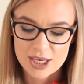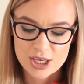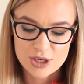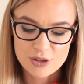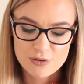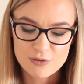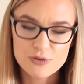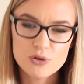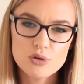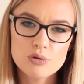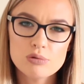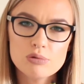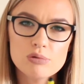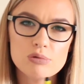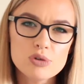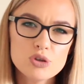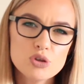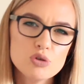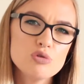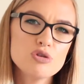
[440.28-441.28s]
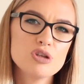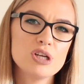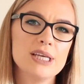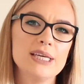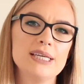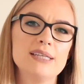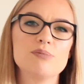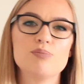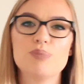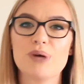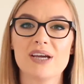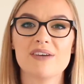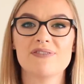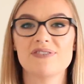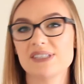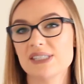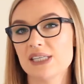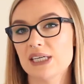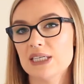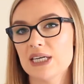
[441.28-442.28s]
If you usually eat
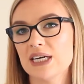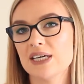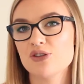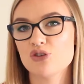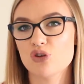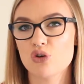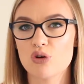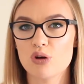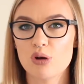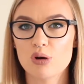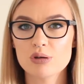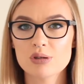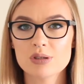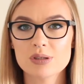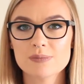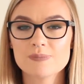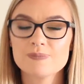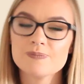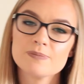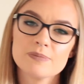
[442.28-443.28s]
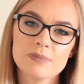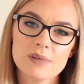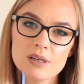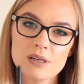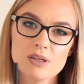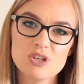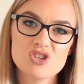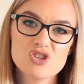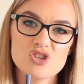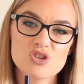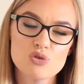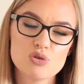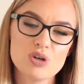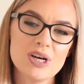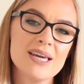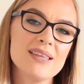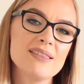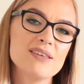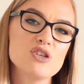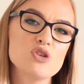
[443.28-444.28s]
breakfast at 8 o'clock,
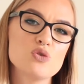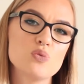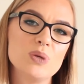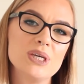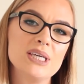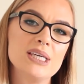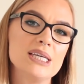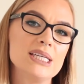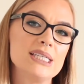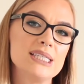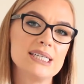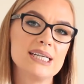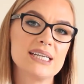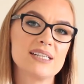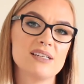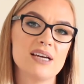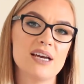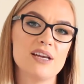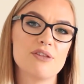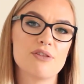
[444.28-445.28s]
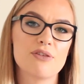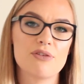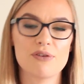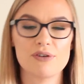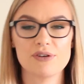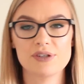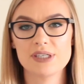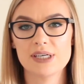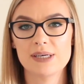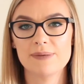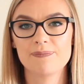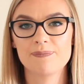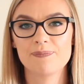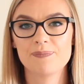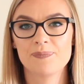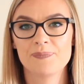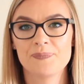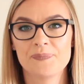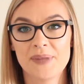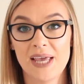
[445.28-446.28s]
try this week eating at 8:30.
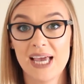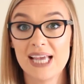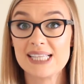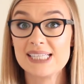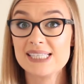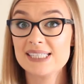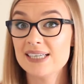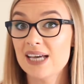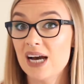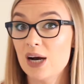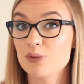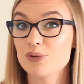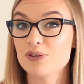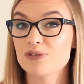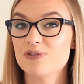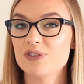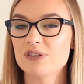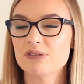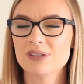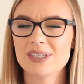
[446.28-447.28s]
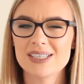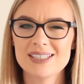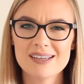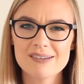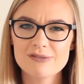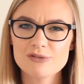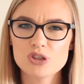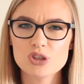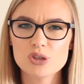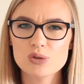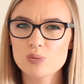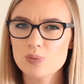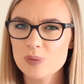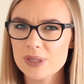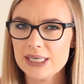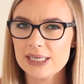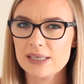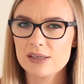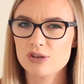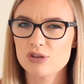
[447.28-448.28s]
And see how you feel. After a
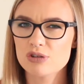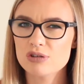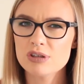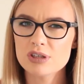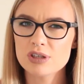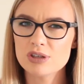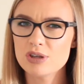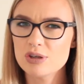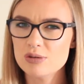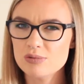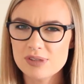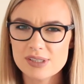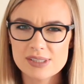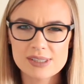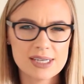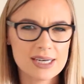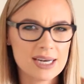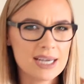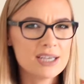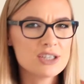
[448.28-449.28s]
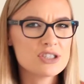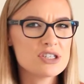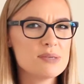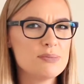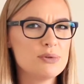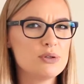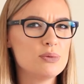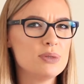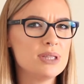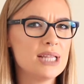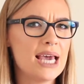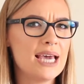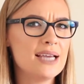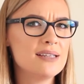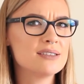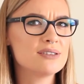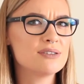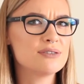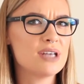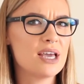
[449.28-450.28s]
week, you're gonna notice that actually between
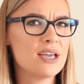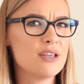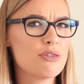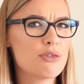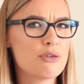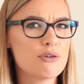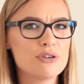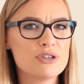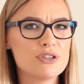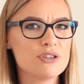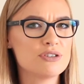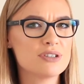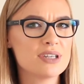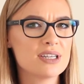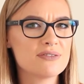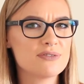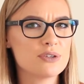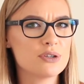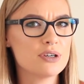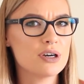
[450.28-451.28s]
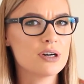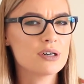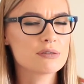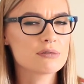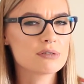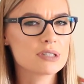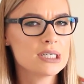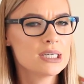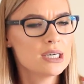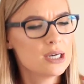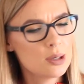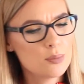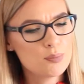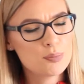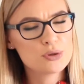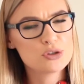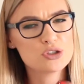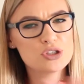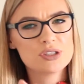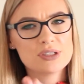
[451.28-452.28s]
8 and 8:30 you're not very hungry.
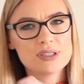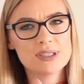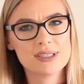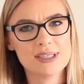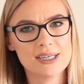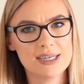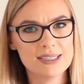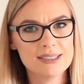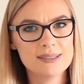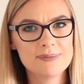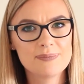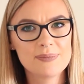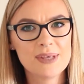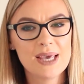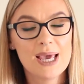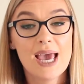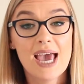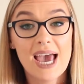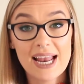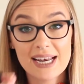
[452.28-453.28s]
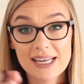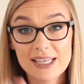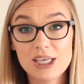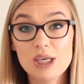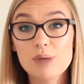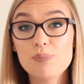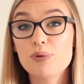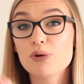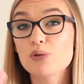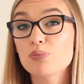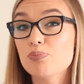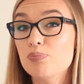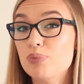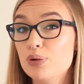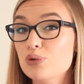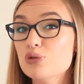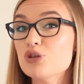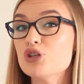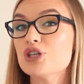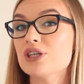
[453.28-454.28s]
Push it to 9 and keep on
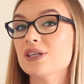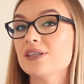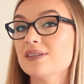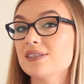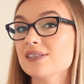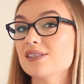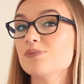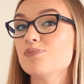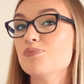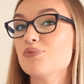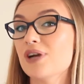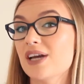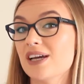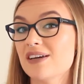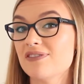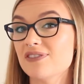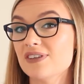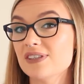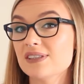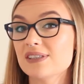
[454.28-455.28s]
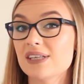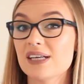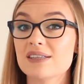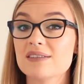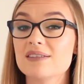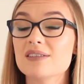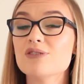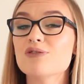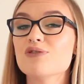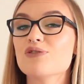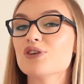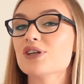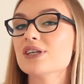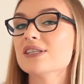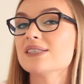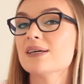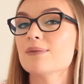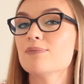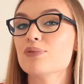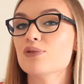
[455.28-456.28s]
pushing this breakfast until, for
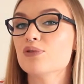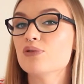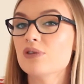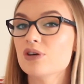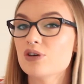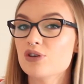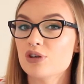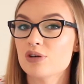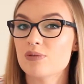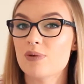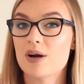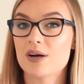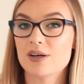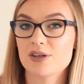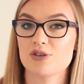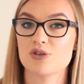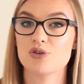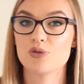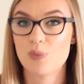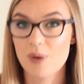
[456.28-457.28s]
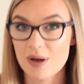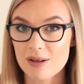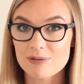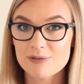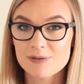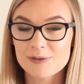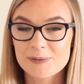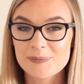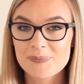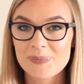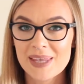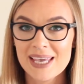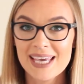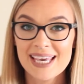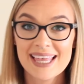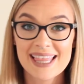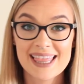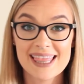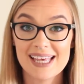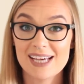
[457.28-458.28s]
example, you are at 12.
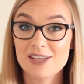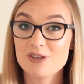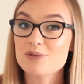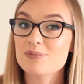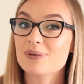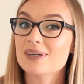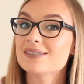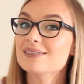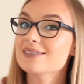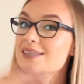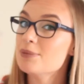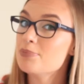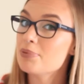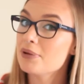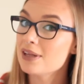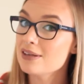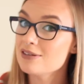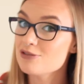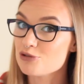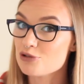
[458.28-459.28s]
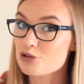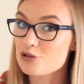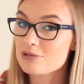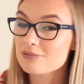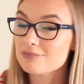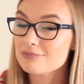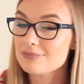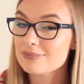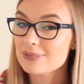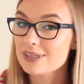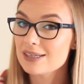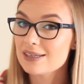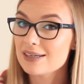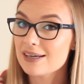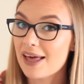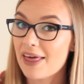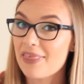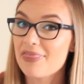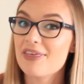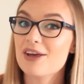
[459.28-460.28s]
Then you might skip lunch,
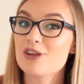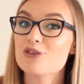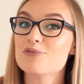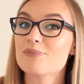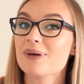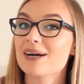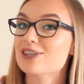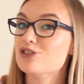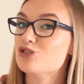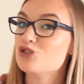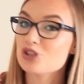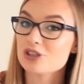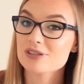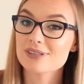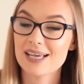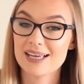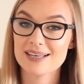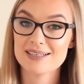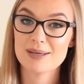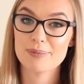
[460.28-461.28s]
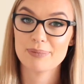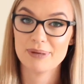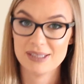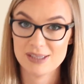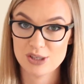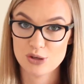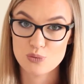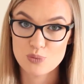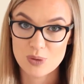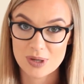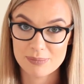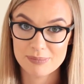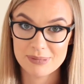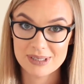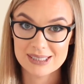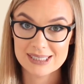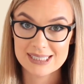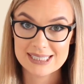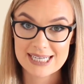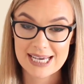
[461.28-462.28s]
and then you might just end up eating 1
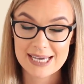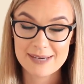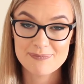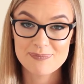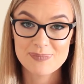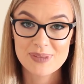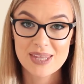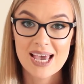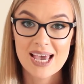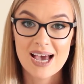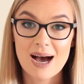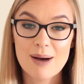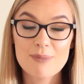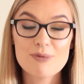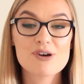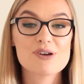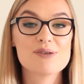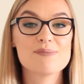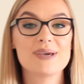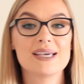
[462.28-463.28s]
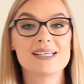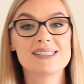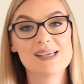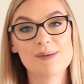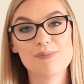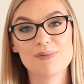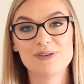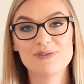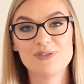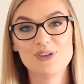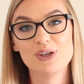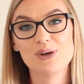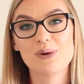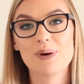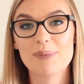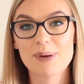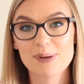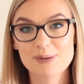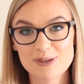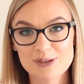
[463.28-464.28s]
meal a day. I'm going to make a separate
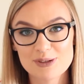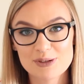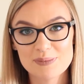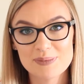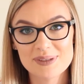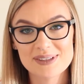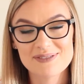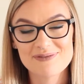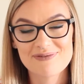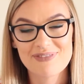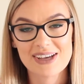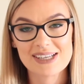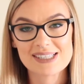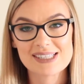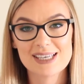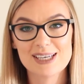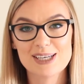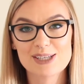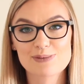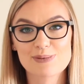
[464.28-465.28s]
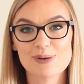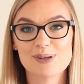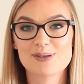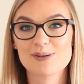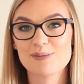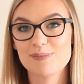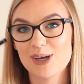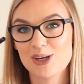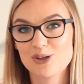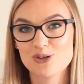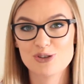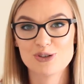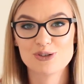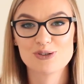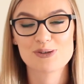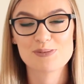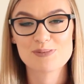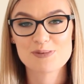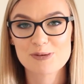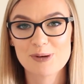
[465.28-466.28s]
video about intermittent fasting as well, so make sure
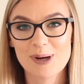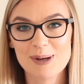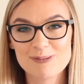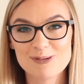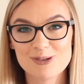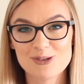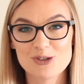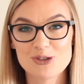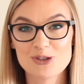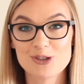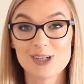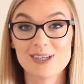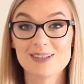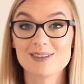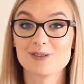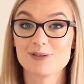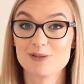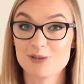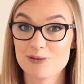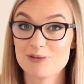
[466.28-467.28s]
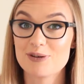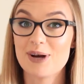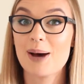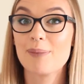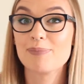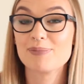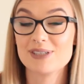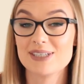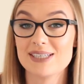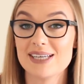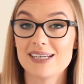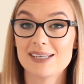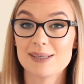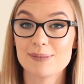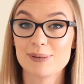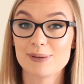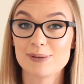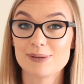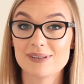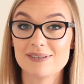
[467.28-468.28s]
you subscribe to this channel so you're up to date
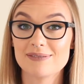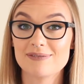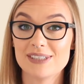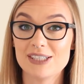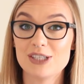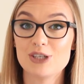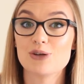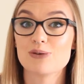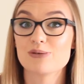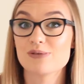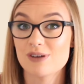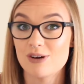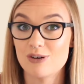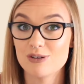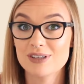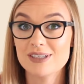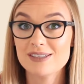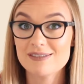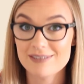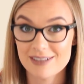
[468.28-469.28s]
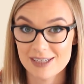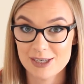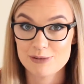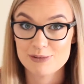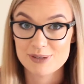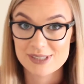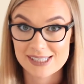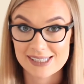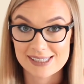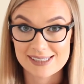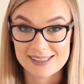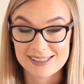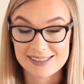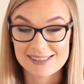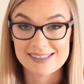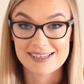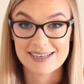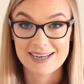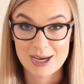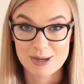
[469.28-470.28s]
about videos on insulin
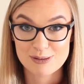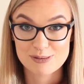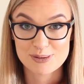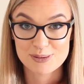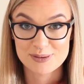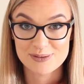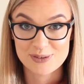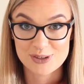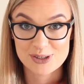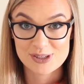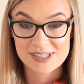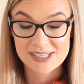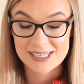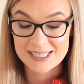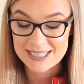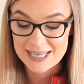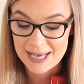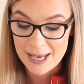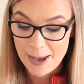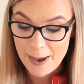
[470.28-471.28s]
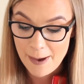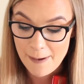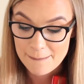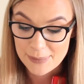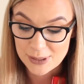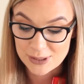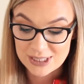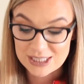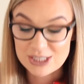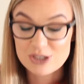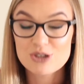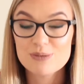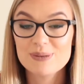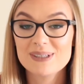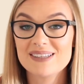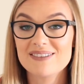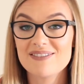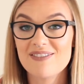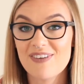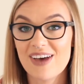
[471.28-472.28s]
resistance and how to reverse it. But
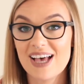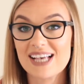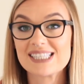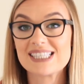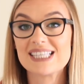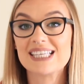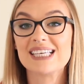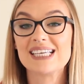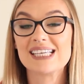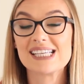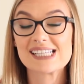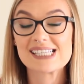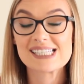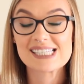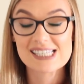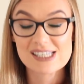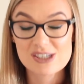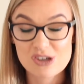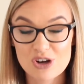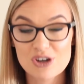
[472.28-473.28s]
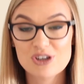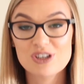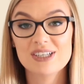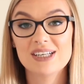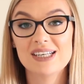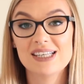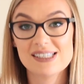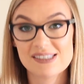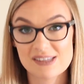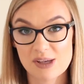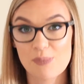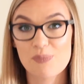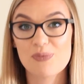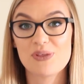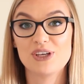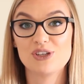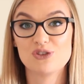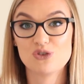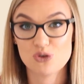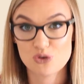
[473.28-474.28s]
intermittent fasting is certainly
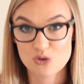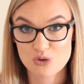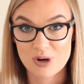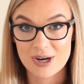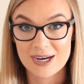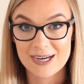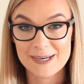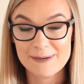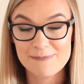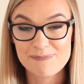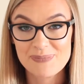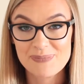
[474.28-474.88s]
something to try.